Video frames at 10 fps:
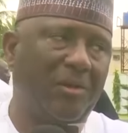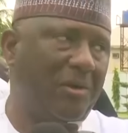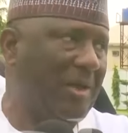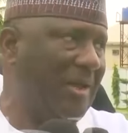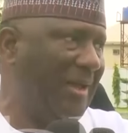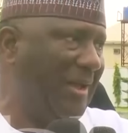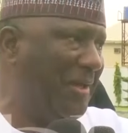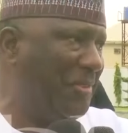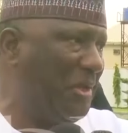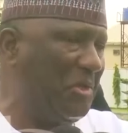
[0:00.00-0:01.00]

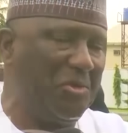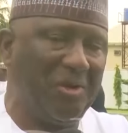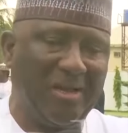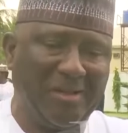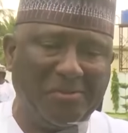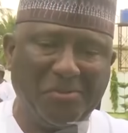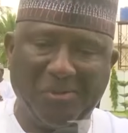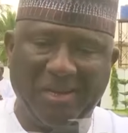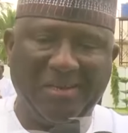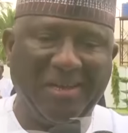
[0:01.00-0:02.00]
Okay, thank you.
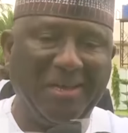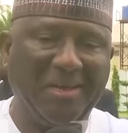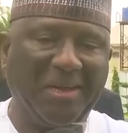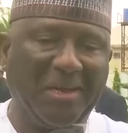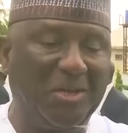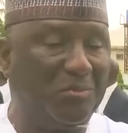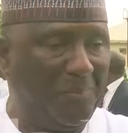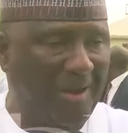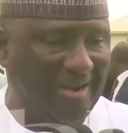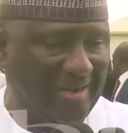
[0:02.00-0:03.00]
Eid
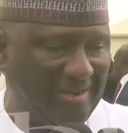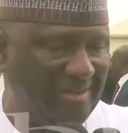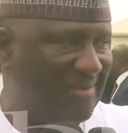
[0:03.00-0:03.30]
Mubarak.